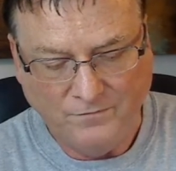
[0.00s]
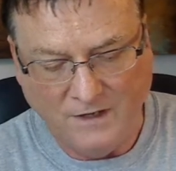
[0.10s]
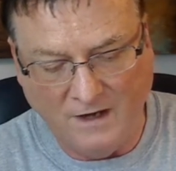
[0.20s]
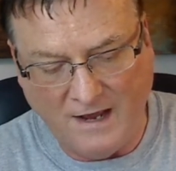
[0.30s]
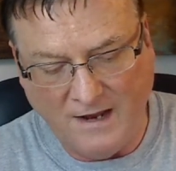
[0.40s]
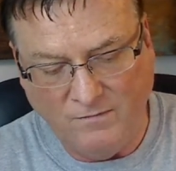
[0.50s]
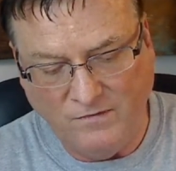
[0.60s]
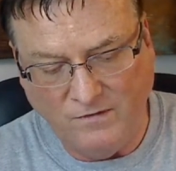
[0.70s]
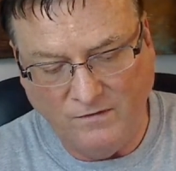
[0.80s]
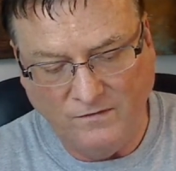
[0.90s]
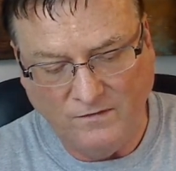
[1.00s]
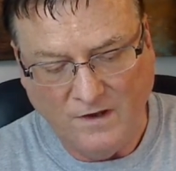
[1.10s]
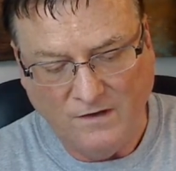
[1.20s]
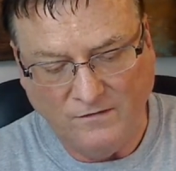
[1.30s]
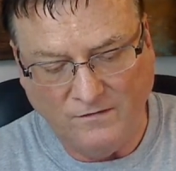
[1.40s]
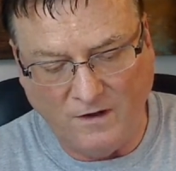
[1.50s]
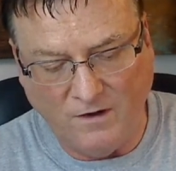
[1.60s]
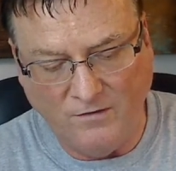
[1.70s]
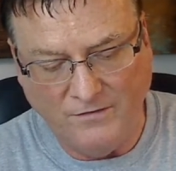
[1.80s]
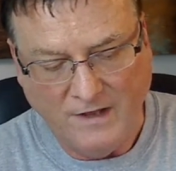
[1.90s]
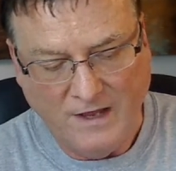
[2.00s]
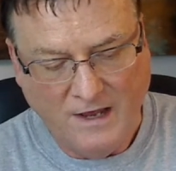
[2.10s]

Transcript: lime juice, salt,